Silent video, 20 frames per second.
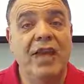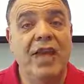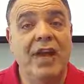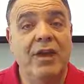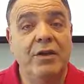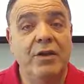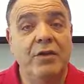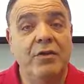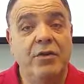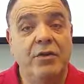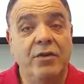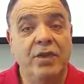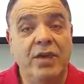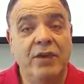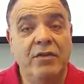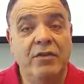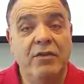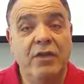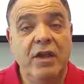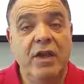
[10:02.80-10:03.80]
to how you do
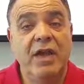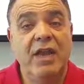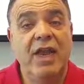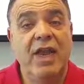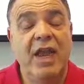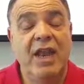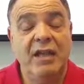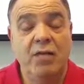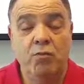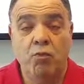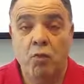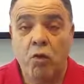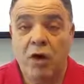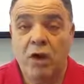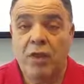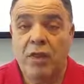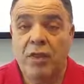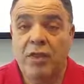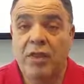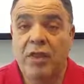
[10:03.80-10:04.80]
this. And
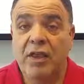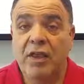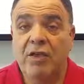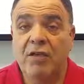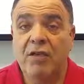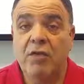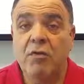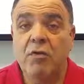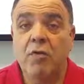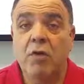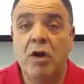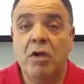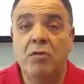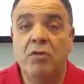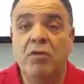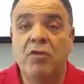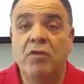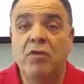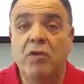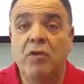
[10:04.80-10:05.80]
one of the things that we want
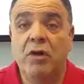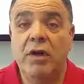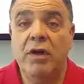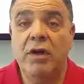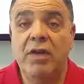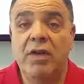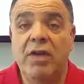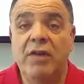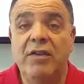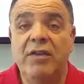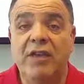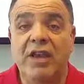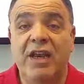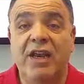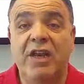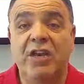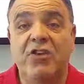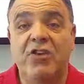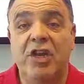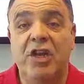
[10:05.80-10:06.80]
to avoid is
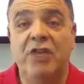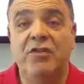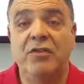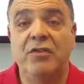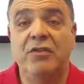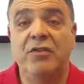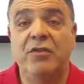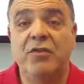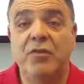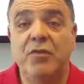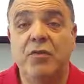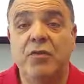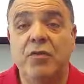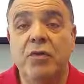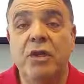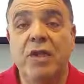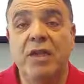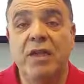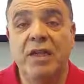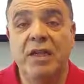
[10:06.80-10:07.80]
any chance of
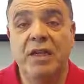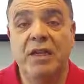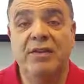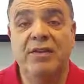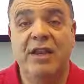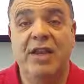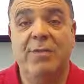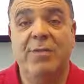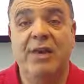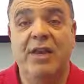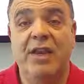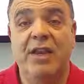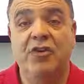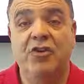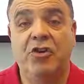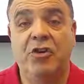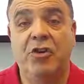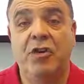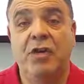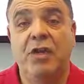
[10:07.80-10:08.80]
food
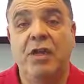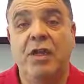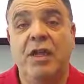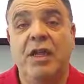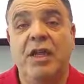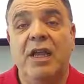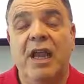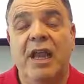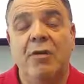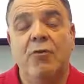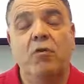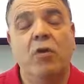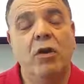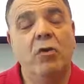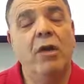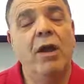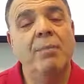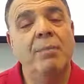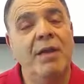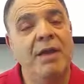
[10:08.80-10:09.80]
contamination. And what
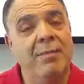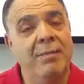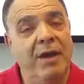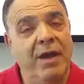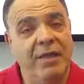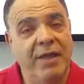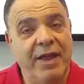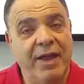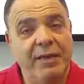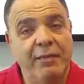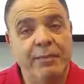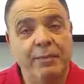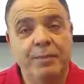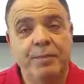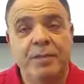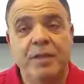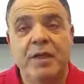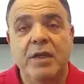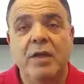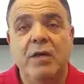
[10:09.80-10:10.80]
do I mean by that?
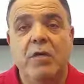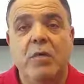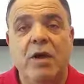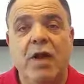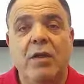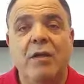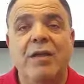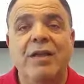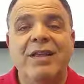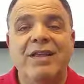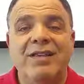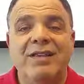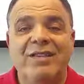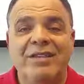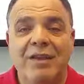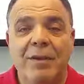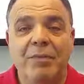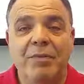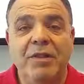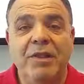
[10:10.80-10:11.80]
Well,
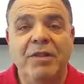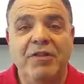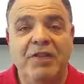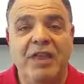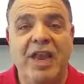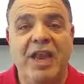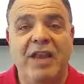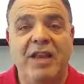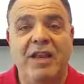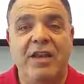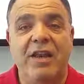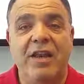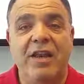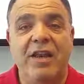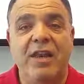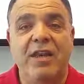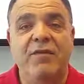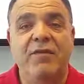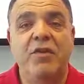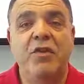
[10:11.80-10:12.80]
simply stated,
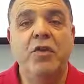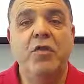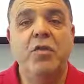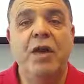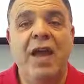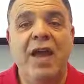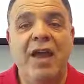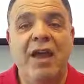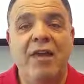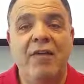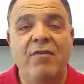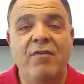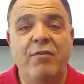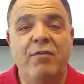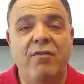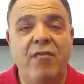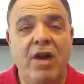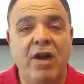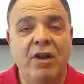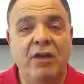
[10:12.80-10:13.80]
if you have
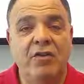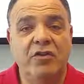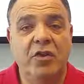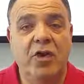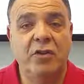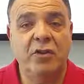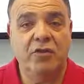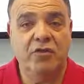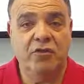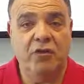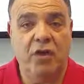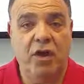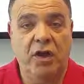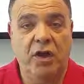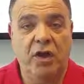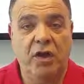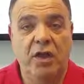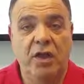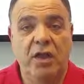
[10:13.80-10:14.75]
products on the truck